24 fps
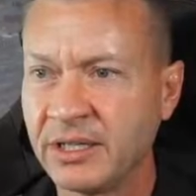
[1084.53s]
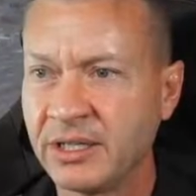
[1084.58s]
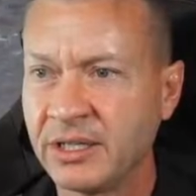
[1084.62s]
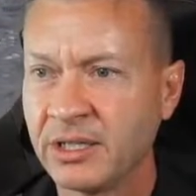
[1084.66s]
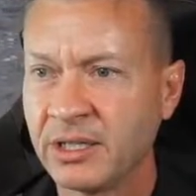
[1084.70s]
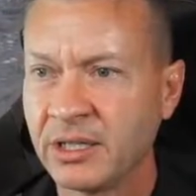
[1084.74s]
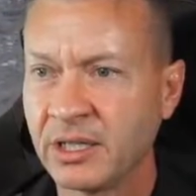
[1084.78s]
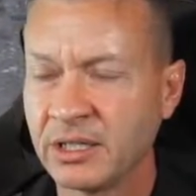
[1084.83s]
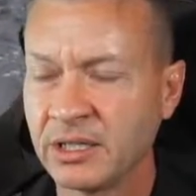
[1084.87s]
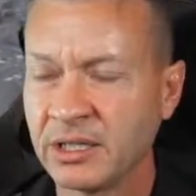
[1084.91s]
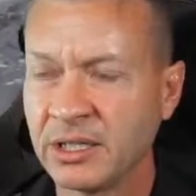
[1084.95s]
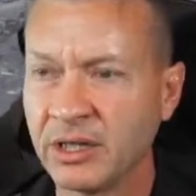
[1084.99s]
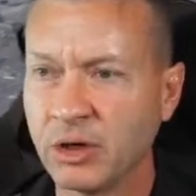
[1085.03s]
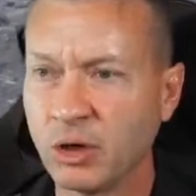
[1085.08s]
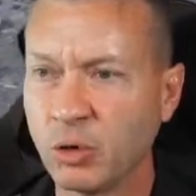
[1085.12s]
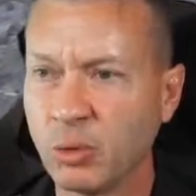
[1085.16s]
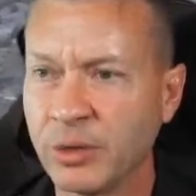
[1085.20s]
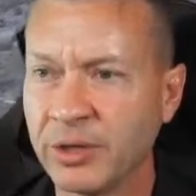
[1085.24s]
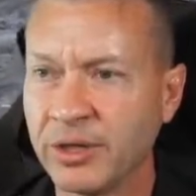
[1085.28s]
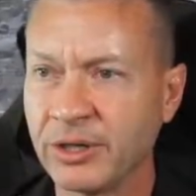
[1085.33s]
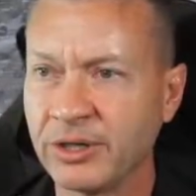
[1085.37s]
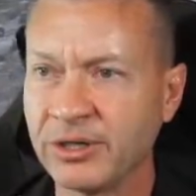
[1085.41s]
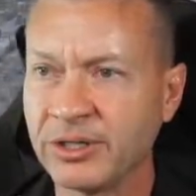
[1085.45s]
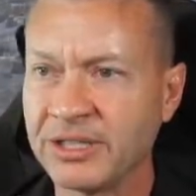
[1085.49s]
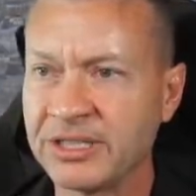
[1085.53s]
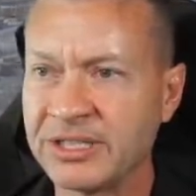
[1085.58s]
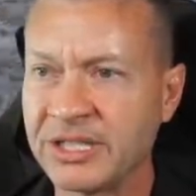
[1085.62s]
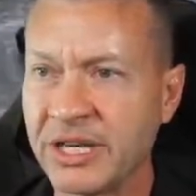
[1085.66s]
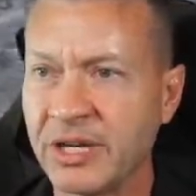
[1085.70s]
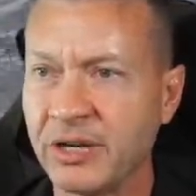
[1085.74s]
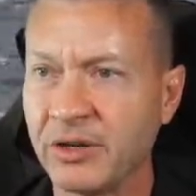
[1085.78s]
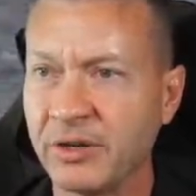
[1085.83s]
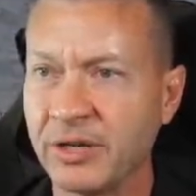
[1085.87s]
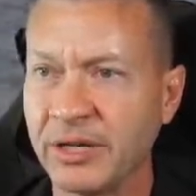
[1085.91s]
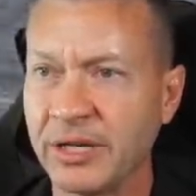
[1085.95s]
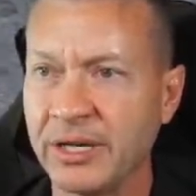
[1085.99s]
A little one on the
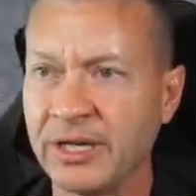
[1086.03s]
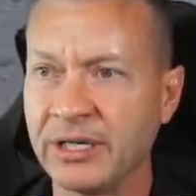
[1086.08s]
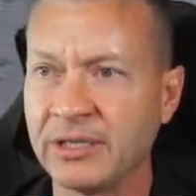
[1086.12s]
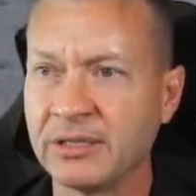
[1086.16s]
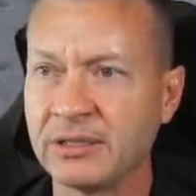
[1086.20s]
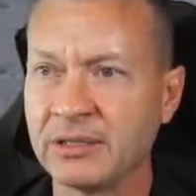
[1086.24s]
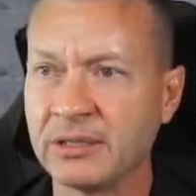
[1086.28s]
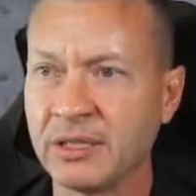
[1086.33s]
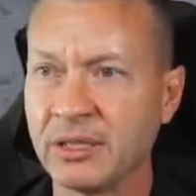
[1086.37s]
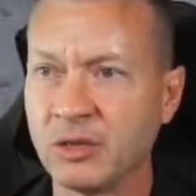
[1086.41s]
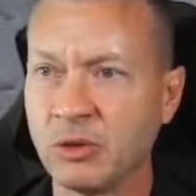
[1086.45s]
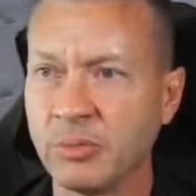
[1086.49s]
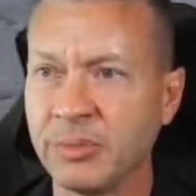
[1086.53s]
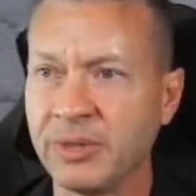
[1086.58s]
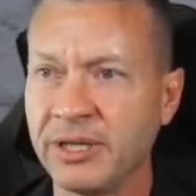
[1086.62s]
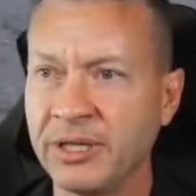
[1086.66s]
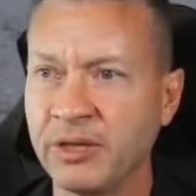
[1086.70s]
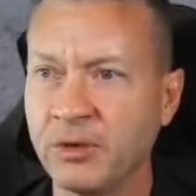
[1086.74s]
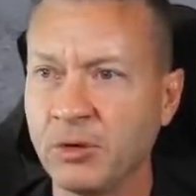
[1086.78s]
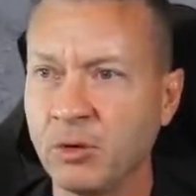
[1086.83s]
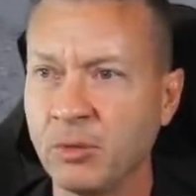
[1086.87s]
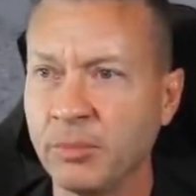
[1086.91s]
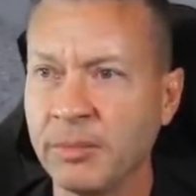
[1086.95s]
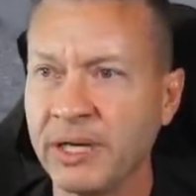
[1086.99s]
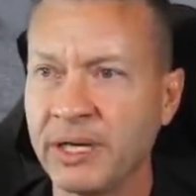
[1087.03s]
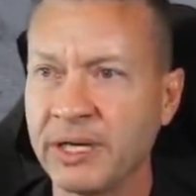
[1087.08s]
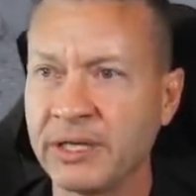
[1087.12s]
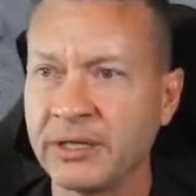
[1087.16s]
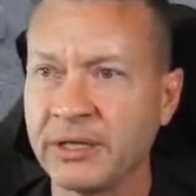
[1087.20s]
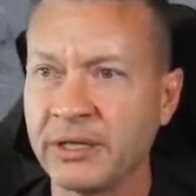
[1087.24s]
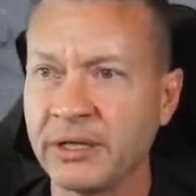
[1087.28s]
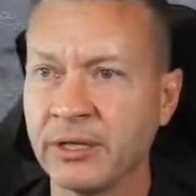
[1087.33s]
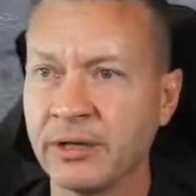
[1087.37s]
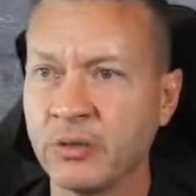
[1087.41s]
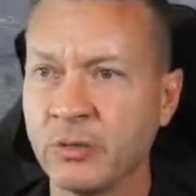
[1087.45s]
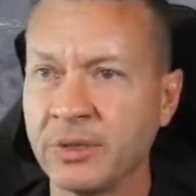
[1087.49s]
tailgate, little bitty hole back
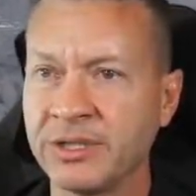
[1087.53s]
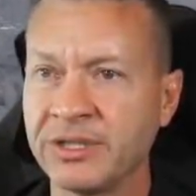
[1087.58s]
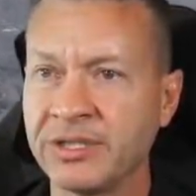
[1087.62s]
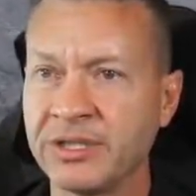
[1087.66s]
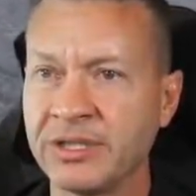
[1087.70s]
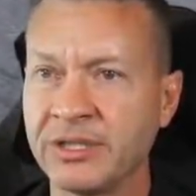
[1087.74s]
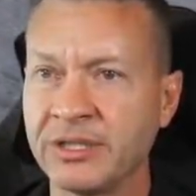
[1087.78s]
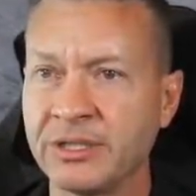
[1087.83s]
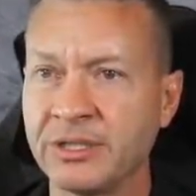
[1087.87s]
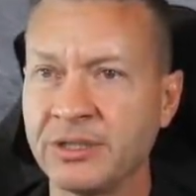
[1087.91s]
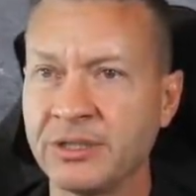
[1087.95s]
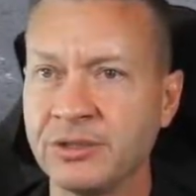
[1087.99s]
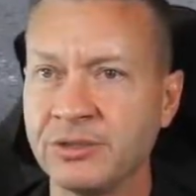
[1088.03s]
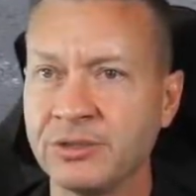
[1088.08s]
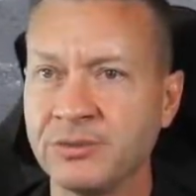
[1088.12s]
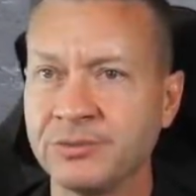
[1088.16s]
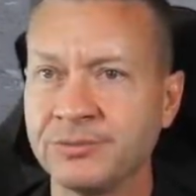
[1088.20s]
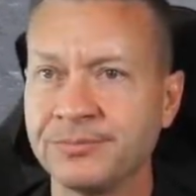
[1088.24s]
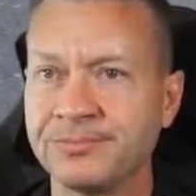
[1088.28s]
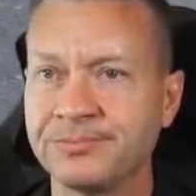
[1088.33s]
there. What's he going to do?